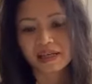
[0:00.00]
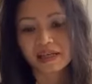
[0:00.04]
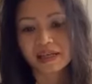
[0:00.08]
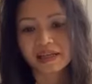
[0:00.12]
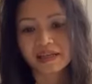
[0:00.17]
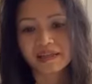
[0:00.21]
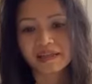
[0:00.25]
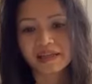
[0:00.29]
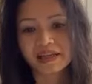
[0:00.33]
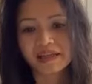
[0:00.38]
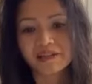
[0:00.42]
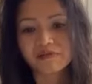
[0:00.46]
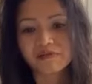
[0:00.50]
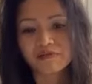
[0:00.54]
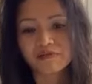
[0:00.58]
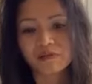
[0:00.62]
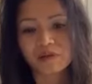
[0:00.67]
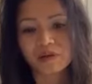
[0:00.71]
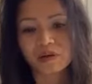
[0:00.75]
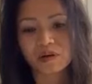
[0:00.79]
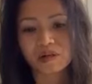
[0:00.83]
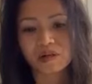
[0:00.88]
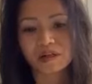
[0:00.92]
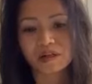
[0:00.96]
And I think
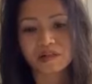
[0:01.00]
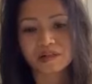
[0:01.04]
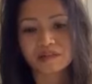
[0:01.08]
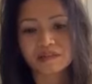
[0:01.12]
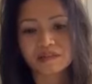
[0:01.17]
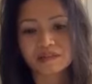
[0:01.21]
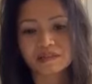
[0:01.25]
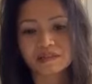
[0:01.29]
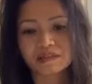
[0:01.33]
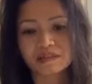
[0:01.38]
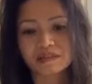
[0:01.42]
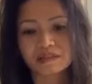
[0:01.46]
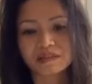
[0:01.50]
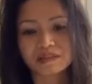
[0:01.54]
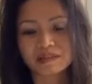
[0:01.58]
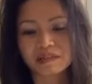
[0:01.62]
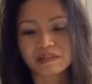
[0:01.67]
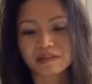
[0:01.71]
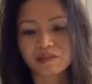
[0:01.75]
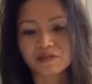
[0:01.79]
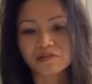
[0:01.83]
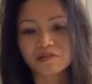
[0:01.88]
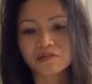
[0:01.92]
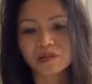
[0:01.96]
for, you
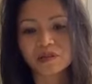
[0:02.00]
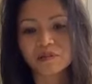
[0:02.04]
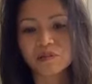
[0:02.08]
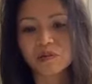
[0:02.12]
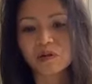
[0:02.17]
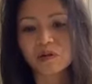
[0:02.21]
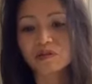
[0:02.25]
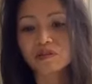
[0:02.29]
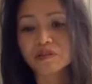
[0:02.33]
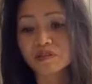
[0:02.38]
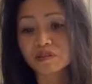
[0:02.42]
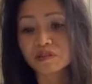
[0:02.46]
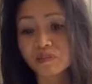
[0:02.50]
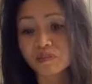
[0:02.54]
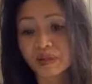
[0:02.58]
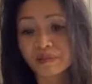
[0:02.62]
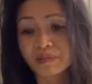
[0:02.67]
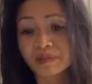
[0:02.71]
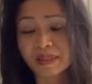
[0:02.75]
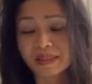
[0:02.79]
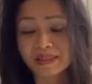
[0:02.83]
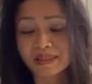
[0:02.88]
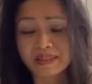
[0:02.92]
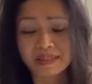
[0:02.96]
know, for most
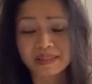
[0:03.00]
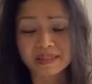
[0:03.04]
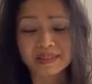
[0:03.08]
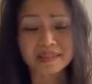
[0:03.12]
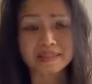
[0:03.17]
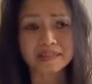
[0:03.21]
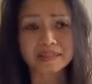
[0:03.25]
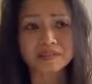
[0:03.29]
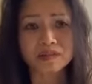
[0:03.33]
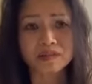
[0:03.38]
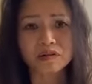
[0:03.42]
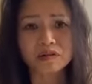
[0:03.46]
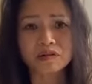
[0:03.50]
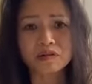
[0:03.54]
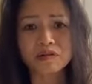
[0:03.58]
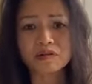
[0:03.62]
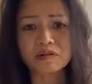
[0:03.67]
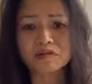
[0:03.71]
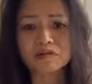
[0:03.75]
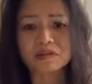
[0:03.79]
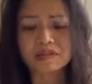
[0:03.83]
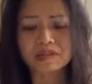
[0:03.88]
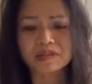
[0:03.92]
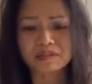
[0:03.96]
women, it's
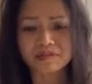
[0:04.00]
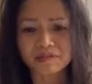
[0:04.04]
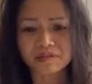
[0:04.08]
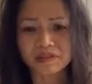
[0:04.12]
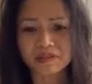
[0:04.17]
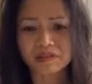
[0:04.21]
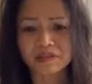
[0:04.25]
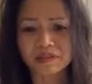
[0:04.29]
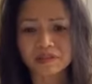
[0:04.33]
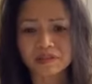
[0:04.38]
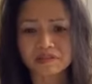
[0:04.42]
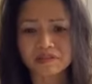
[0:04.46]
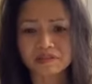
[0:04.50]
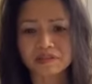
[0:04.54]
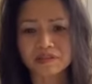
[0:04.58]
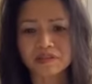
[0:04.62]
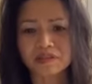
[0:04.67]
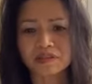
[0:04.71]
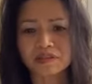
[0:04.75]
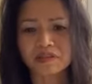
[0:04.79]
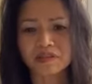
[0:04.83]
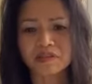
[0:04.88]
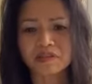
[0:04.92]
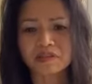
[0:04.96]
so difficult
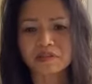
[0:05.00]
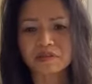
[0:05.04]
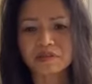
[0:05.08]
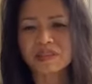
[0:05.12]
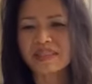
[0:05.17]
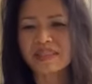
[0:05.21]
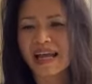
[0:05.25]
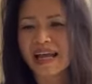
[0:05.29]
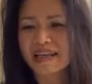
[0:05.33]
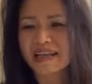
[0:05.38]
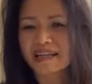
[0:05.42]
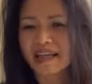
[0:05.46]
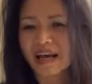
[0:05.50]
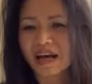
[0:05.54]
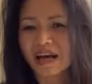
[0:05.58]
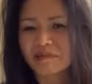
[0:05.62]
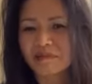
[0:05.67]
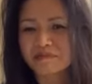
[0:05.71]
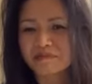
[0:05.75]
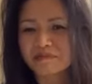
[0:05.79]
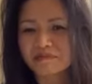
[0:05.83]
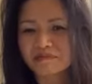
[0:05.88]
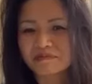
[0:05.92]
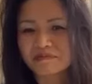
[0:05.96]
to stand
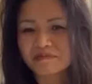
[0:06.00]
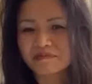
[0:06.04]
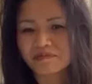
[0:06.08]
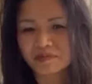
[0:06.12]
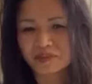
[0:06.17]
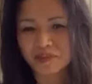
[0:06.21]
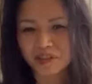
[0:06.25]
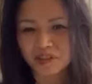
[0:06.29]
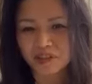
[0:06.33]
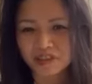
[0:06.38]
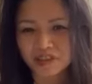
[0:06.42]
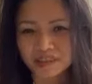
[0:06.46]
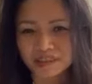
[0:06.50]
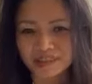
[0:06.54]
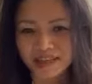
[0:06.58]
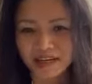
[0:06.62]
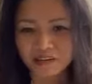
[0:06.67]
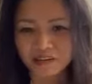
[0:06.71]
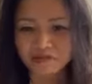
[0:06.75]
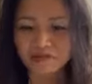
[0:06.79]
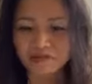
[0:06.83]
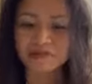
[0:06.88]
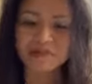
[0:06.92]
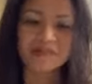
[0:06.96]
up for
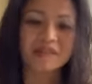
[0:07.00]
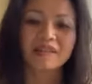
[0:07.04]
yourself.